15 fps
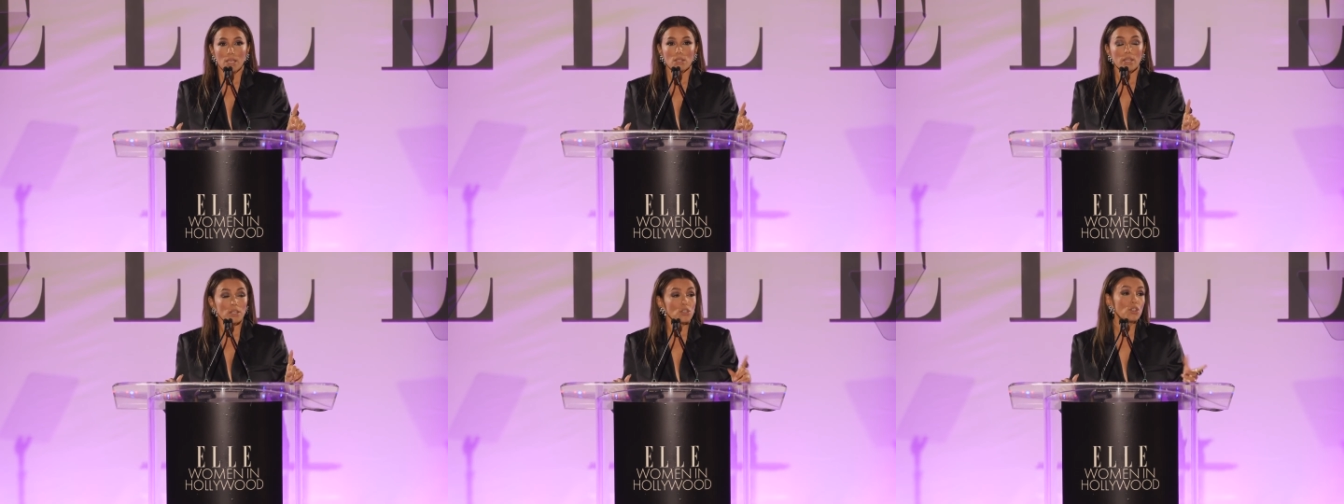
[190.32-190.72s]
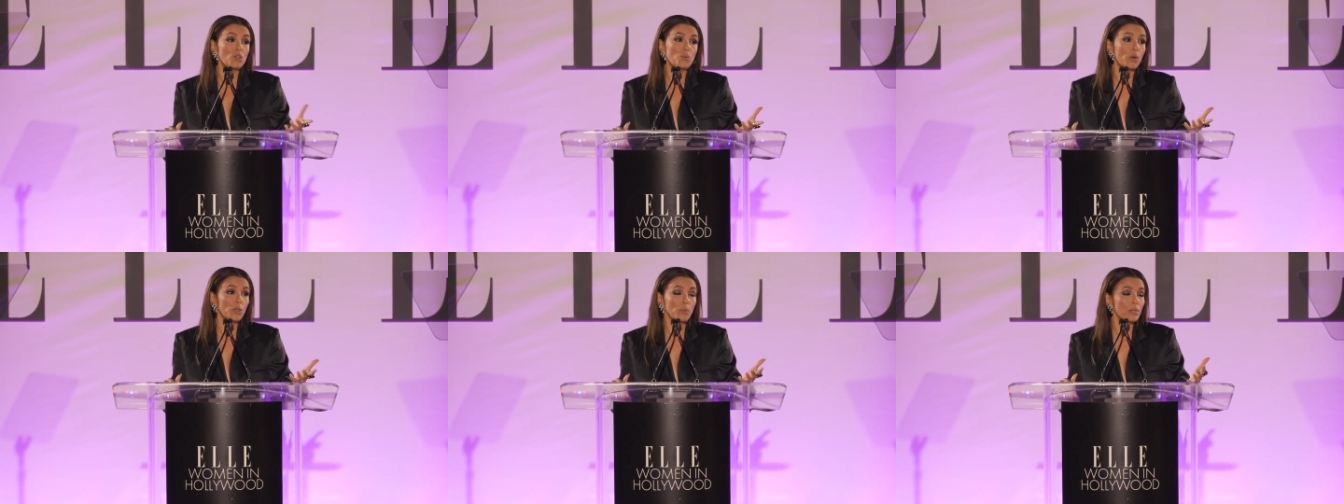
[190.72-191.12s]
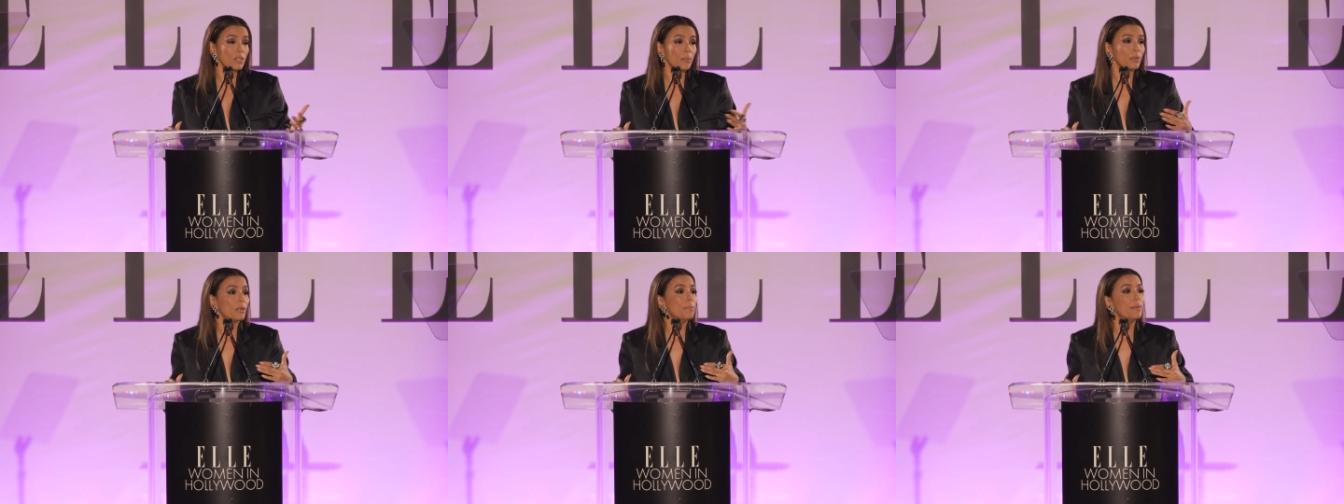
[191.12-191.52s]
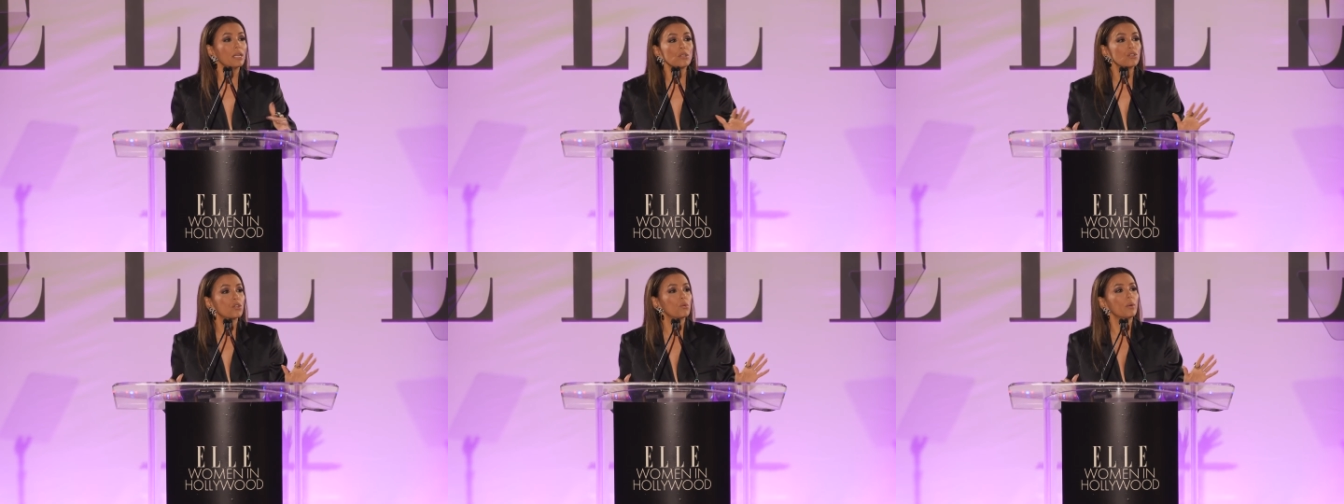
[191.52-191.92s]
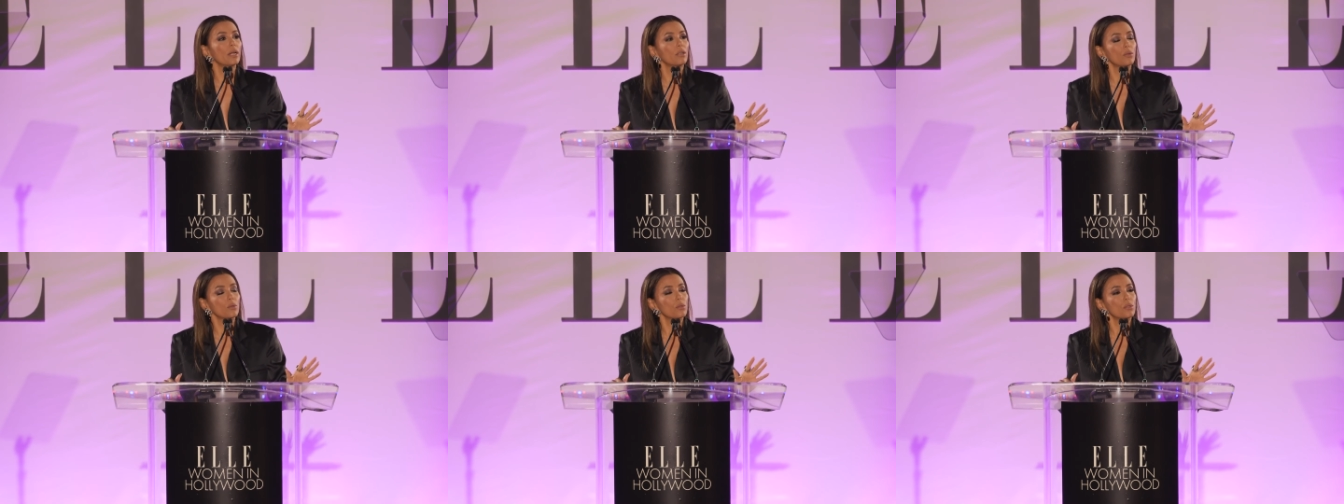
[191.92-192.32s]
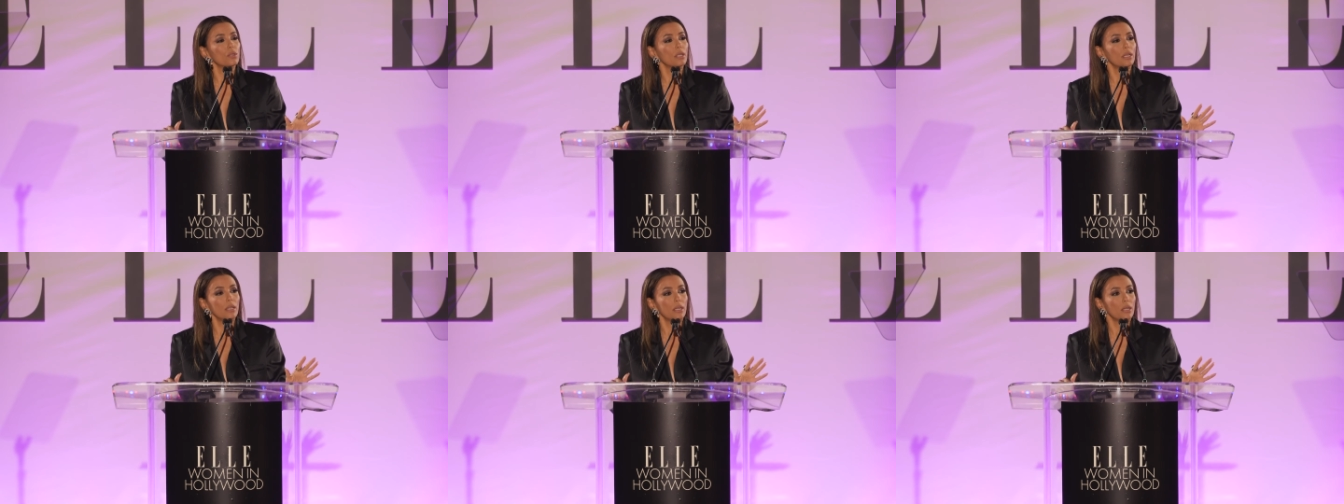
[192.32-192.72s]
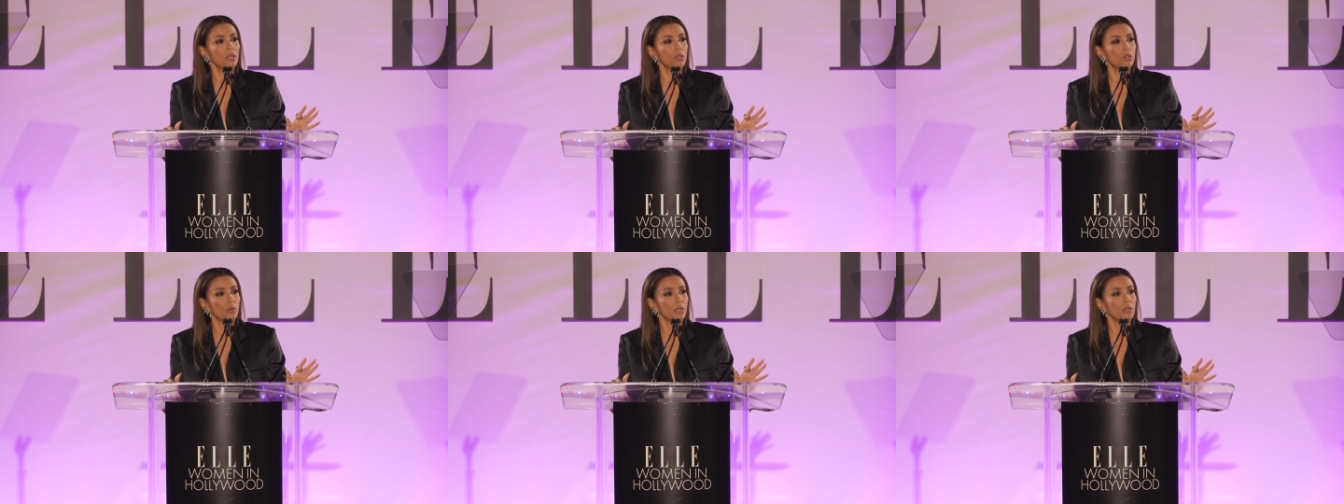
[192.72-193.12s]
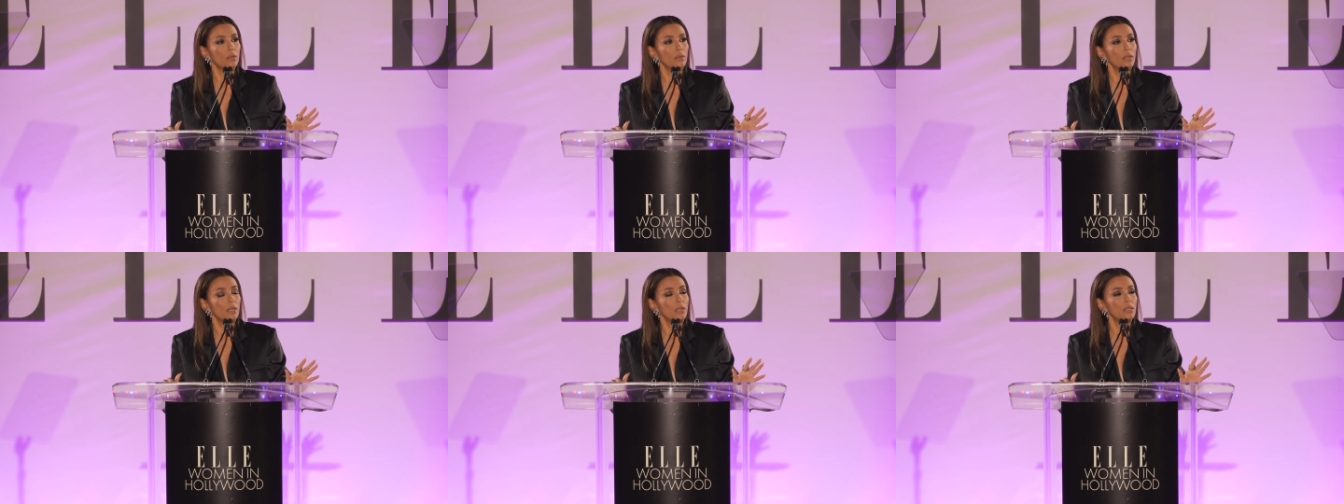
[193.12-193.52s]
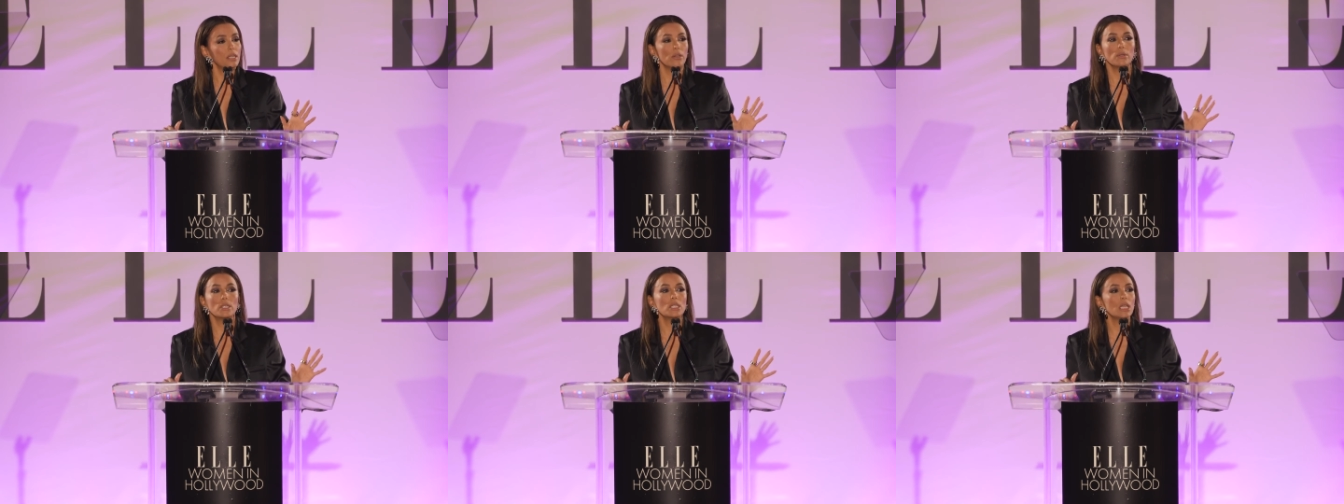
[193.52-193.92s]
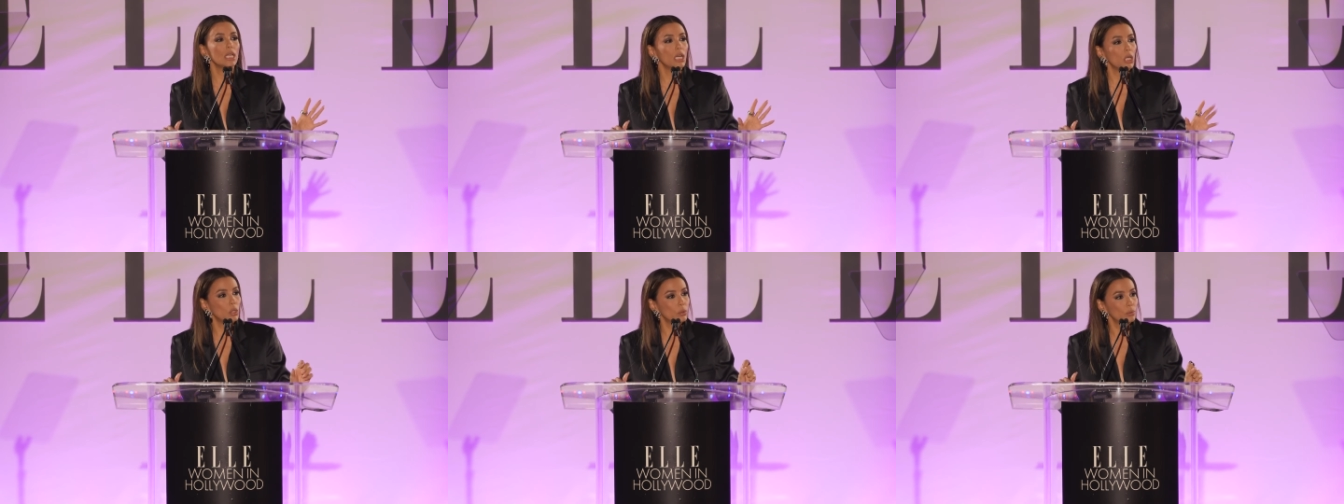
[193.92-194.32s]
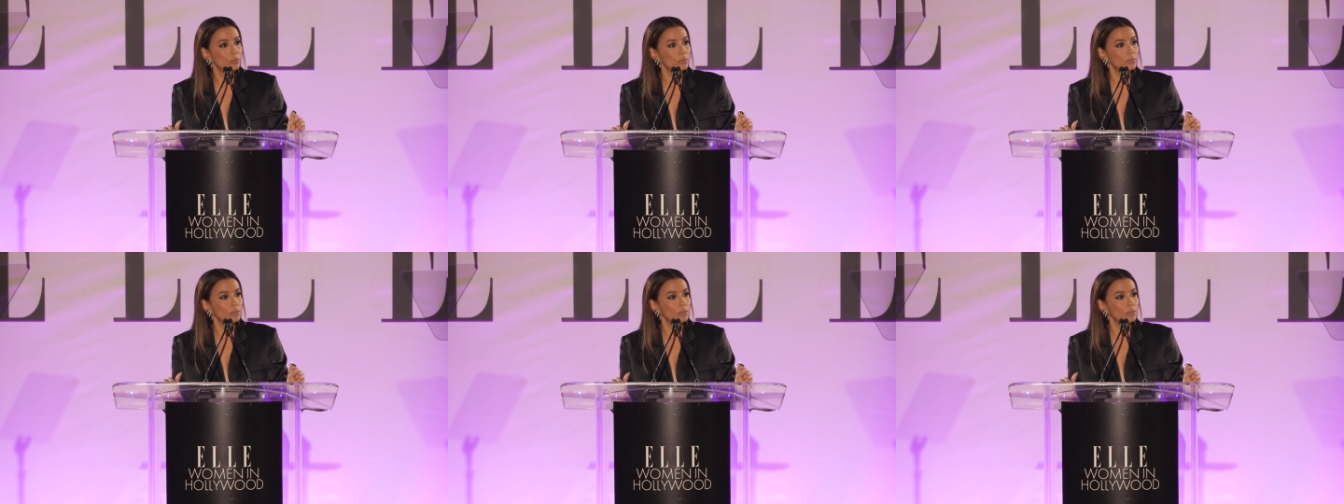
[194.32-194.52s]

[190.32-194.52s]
that she's worked with some of the best directors in the industry: Tarantino,